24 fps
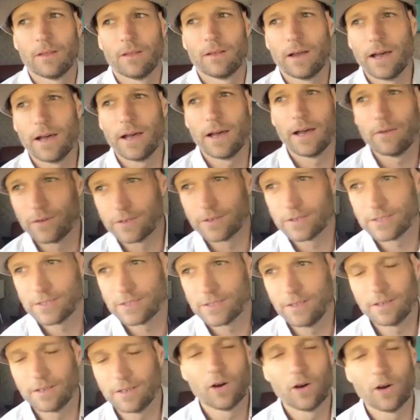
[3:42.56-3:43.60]
after
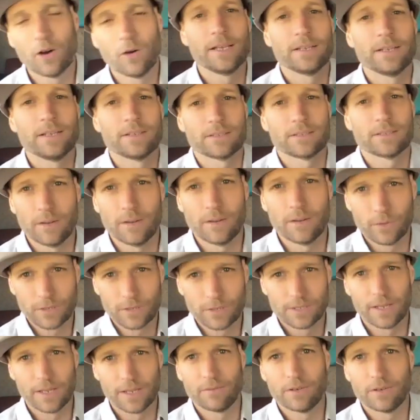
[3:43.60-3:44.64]
seeing No Man's Land,
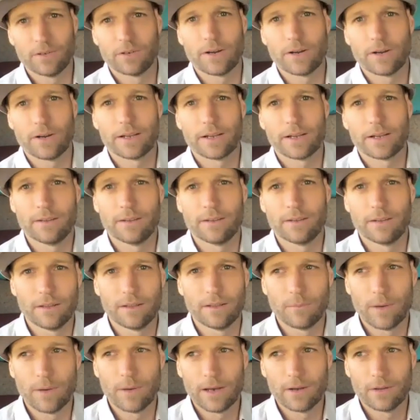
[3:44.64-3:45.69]
which David directed
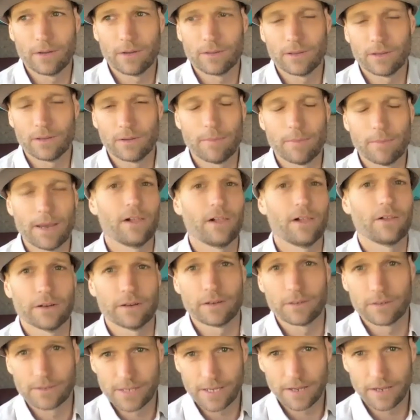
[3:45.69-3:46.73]
about the
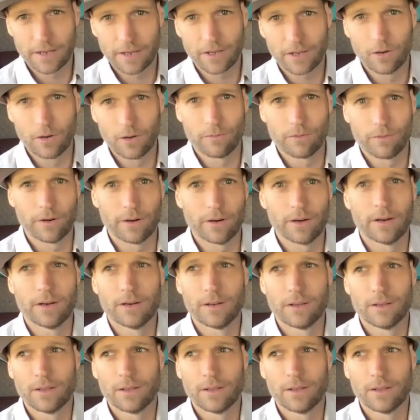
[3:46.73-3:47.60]
Malheur takeover